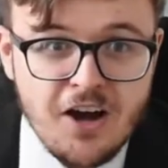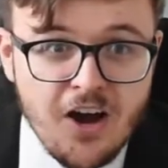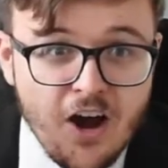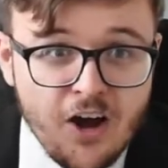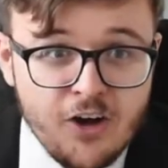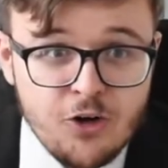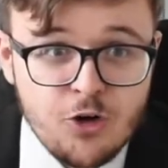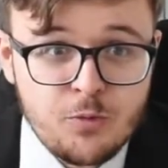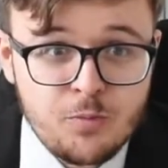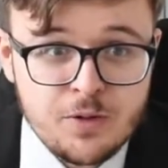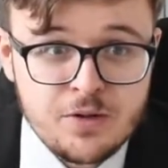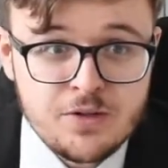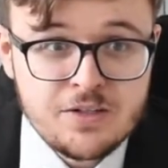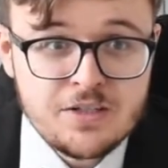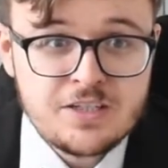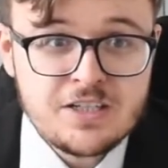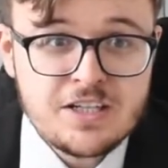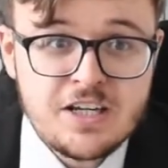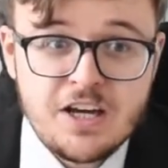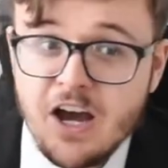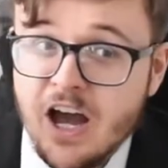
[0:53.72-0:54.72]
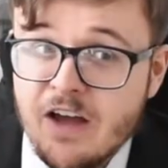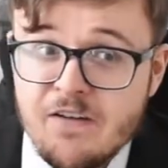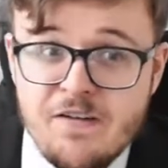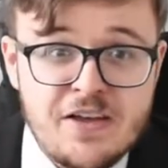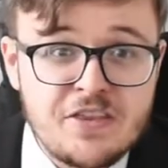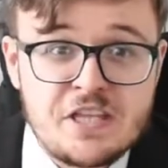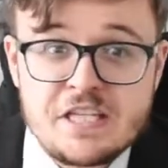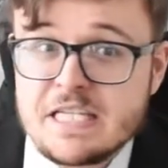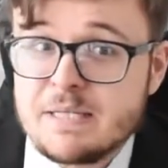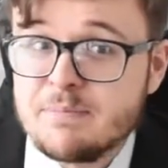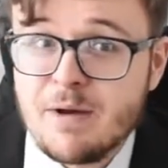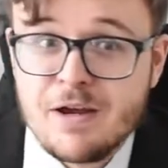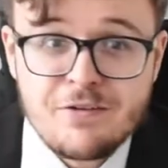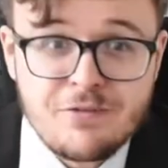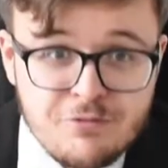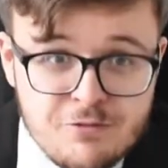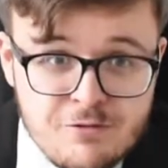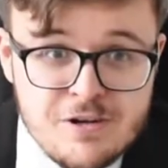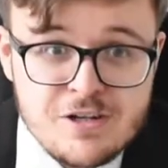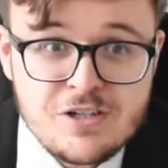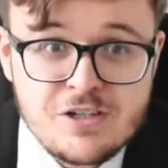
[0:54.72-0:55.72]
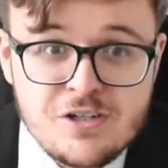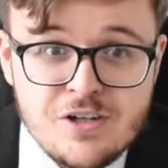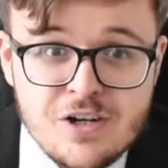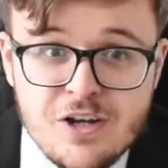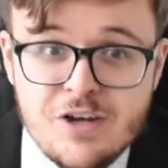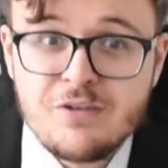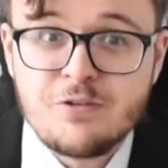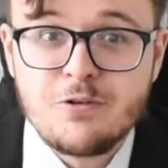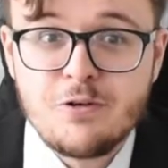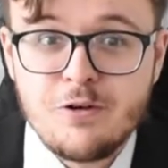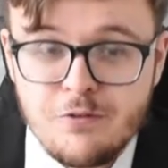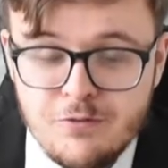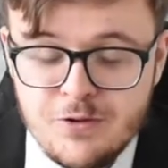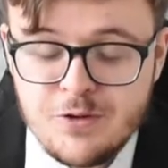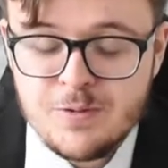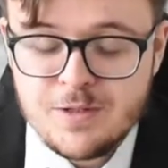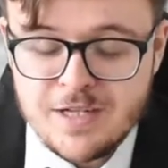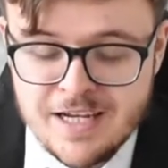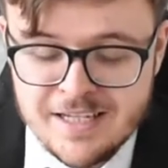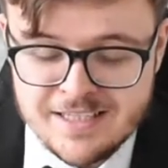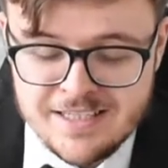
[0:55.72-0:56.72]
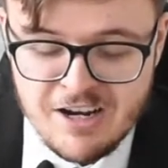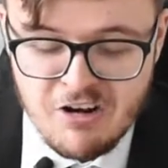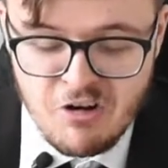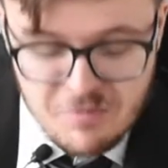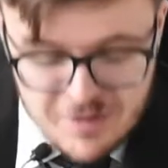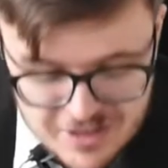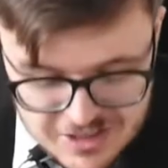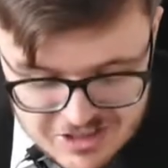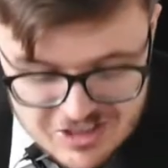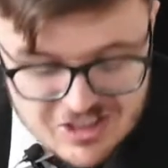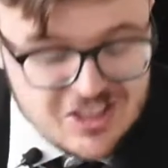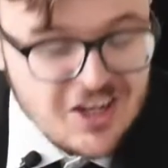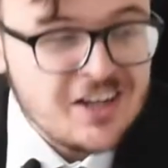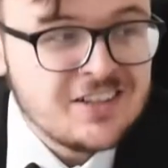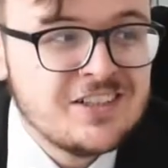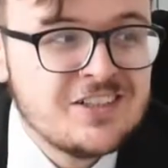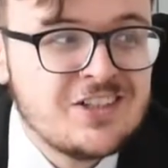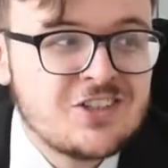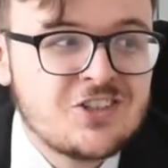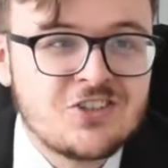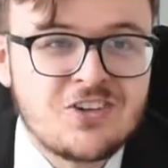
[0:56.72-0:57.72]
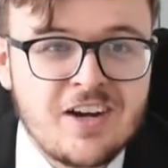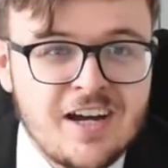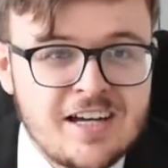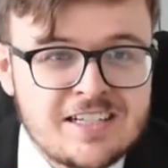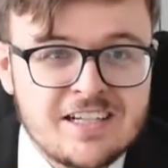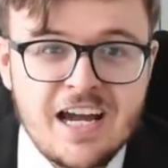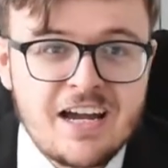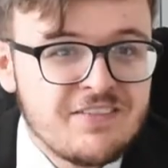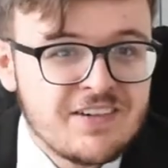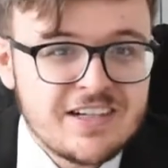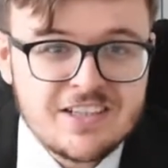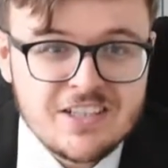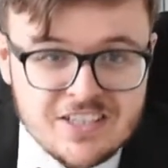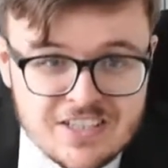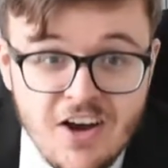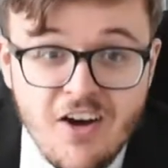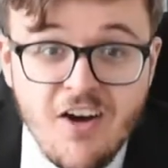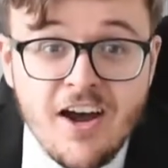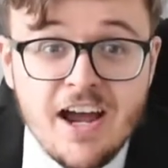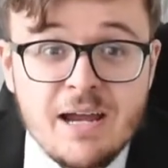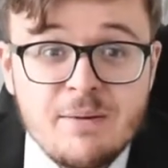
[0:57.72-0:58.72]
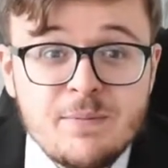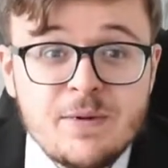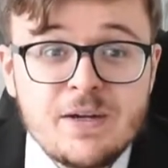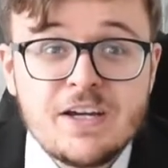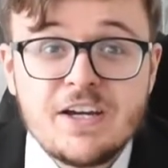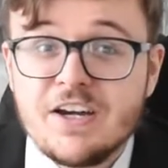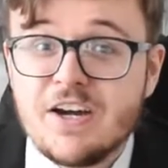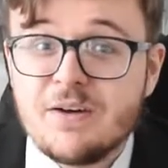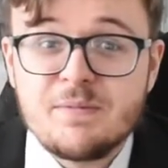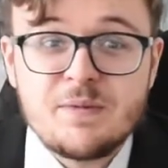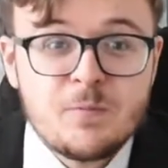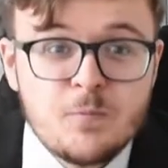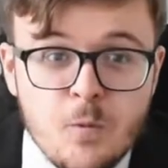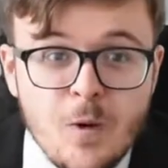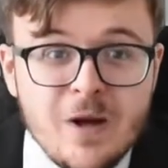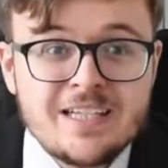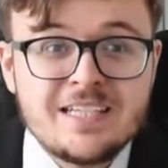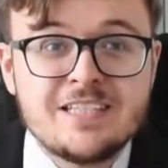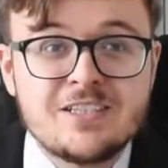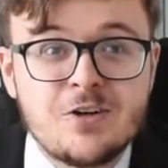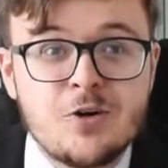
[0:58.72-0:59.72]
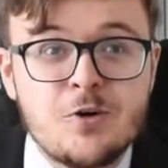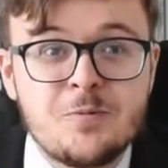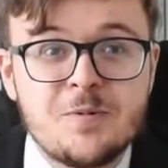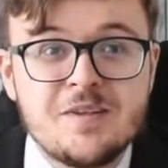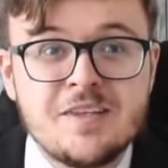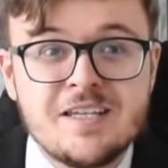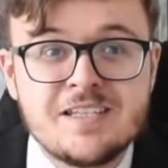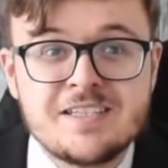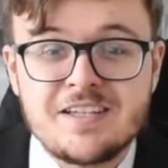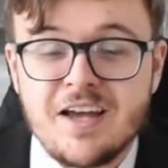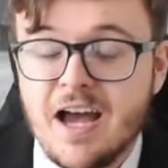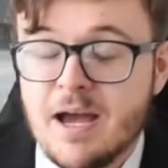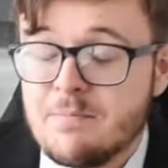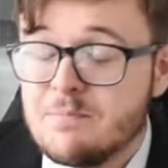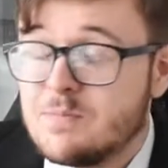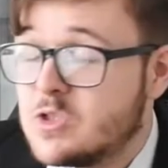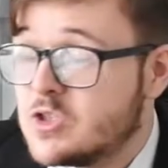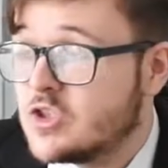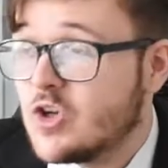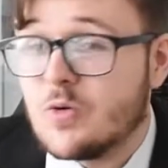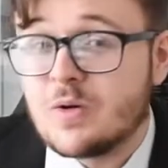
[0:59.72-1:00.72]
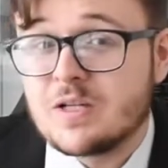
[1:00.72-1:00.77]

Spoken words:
unopened. I've had this in my fridge for a few days now. I've been excited to try it. I haven't had the time. I've been waiting to open this. I'm so